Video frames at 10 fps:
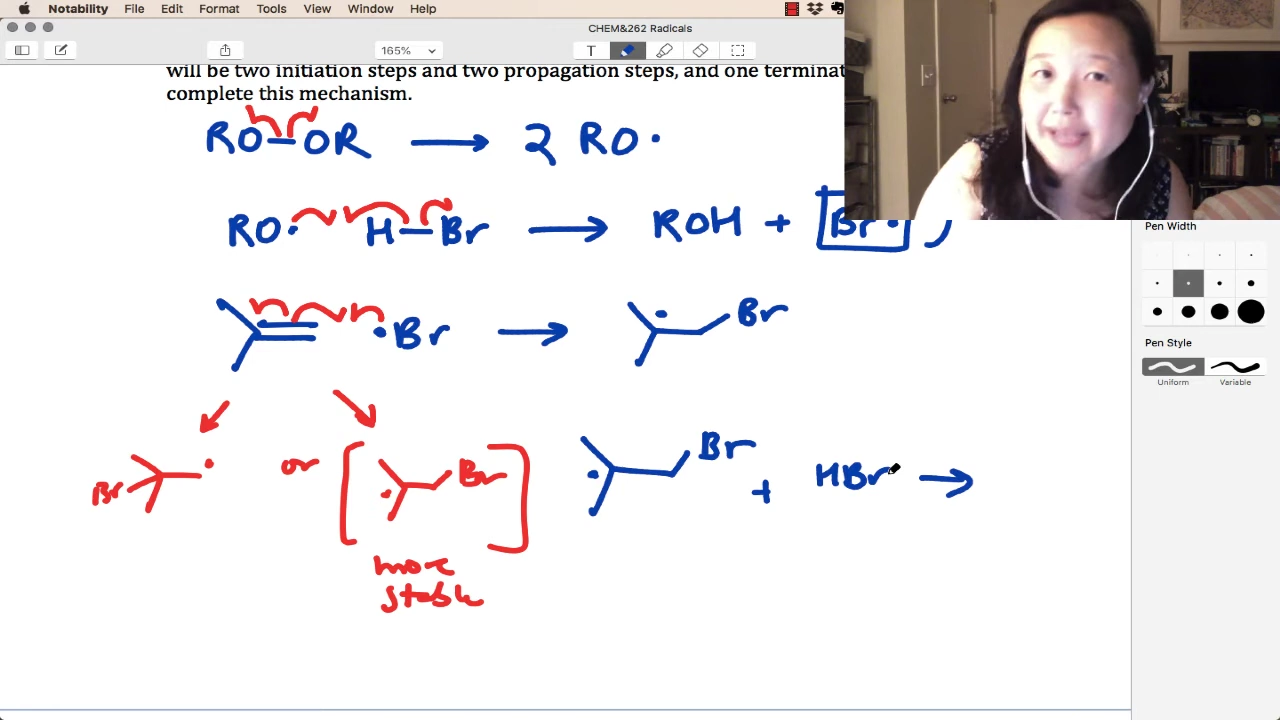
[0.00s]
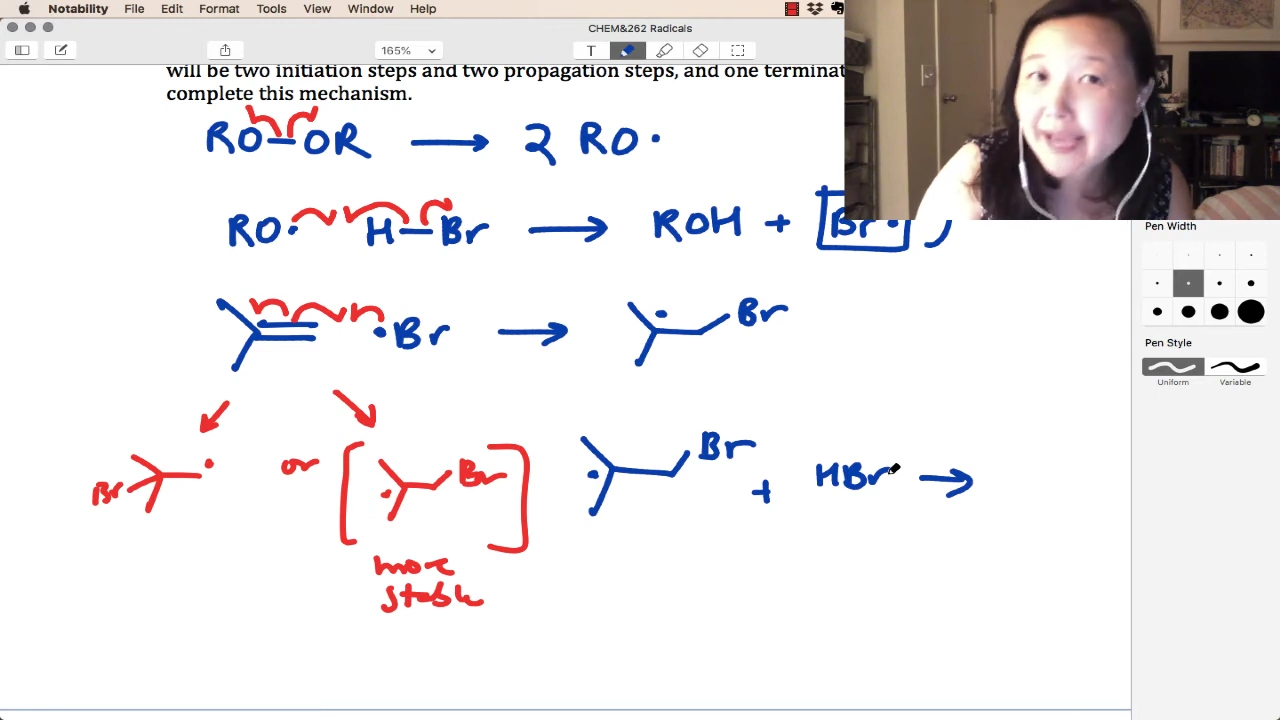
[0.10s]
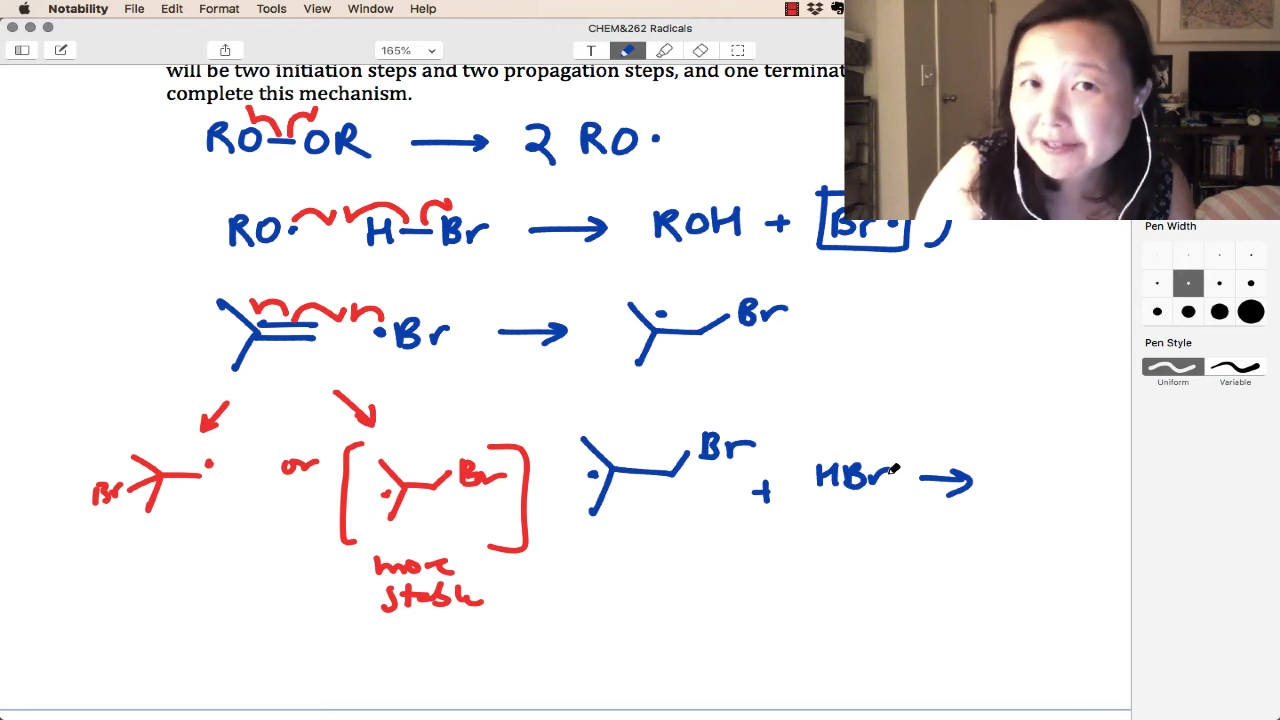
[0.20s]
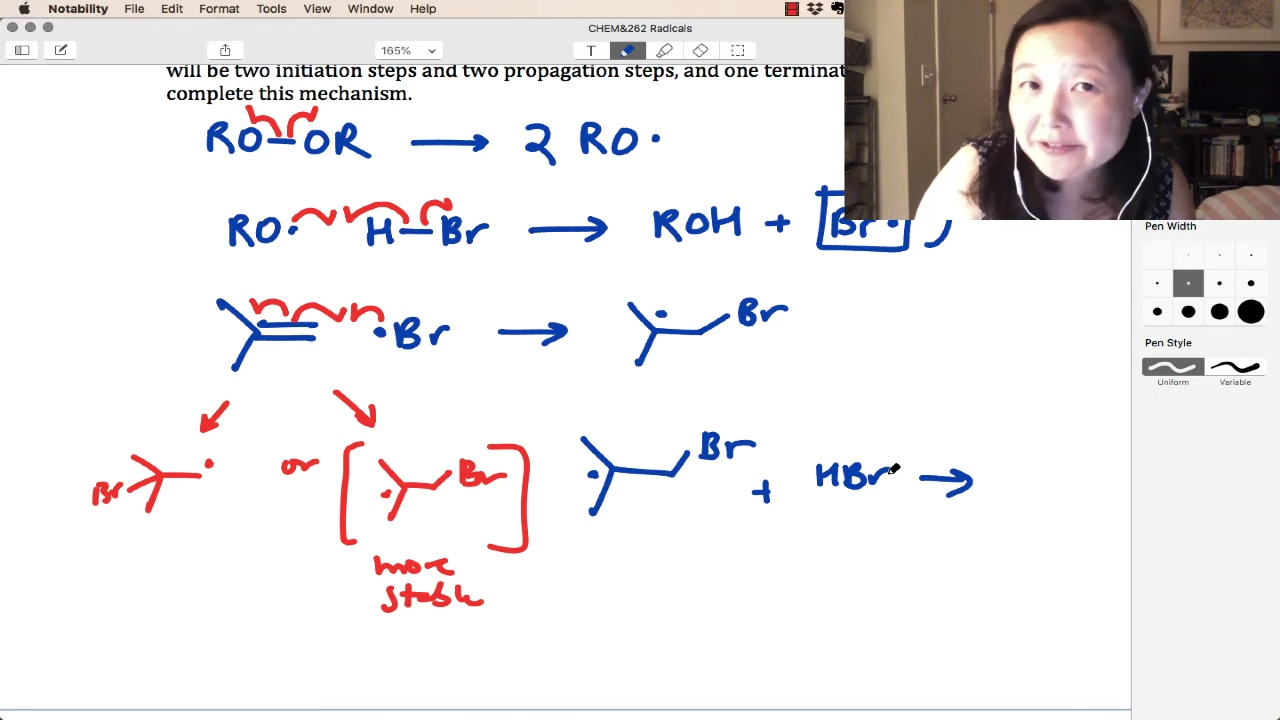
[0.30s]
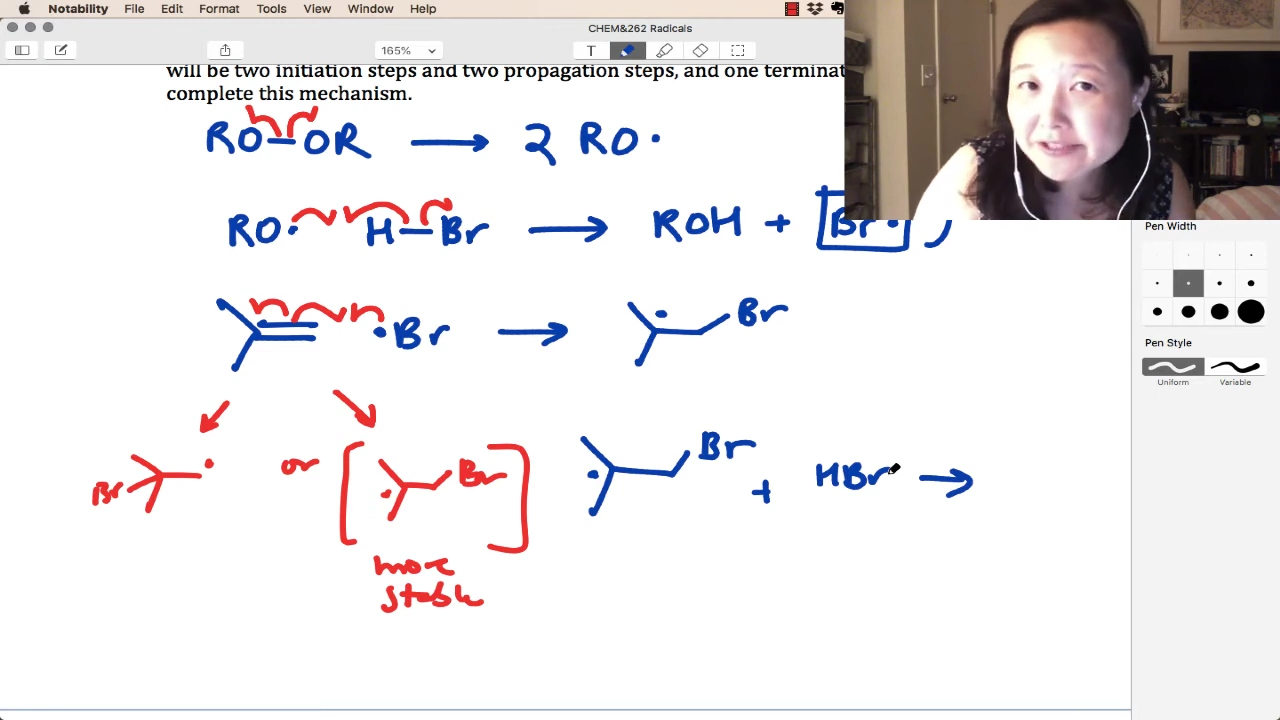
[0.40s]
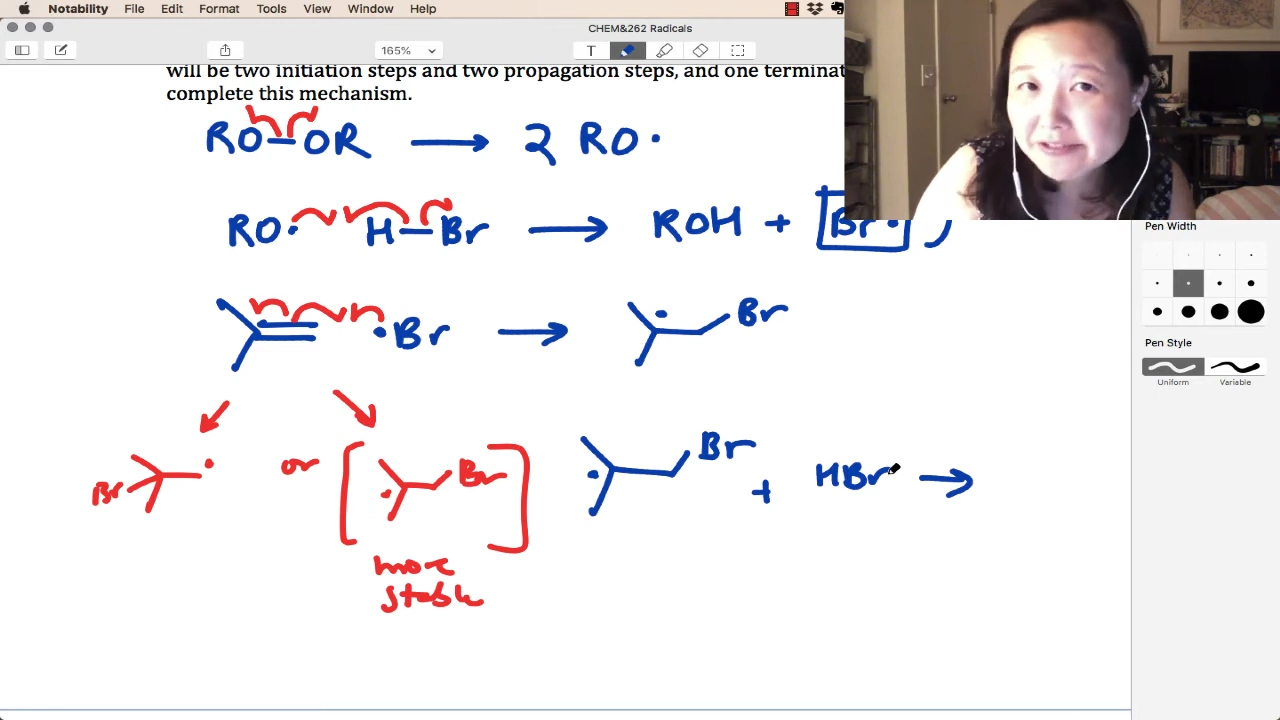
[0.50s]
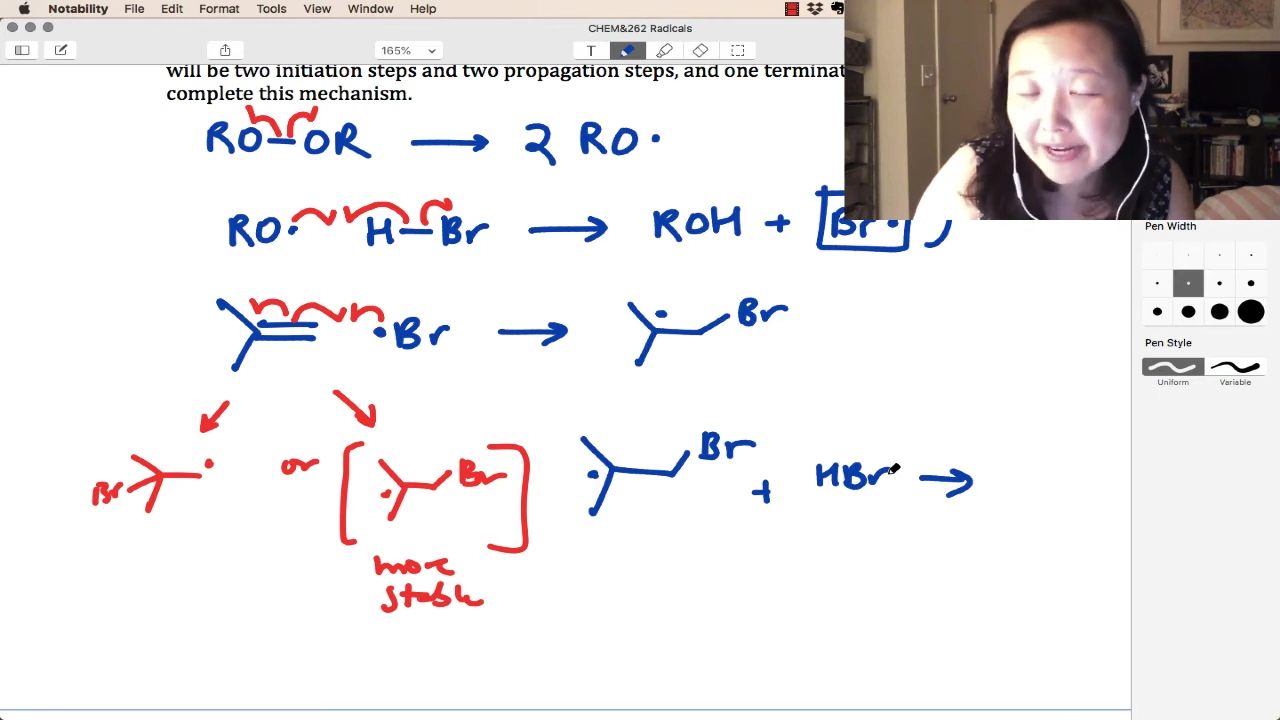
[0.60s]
hydrogen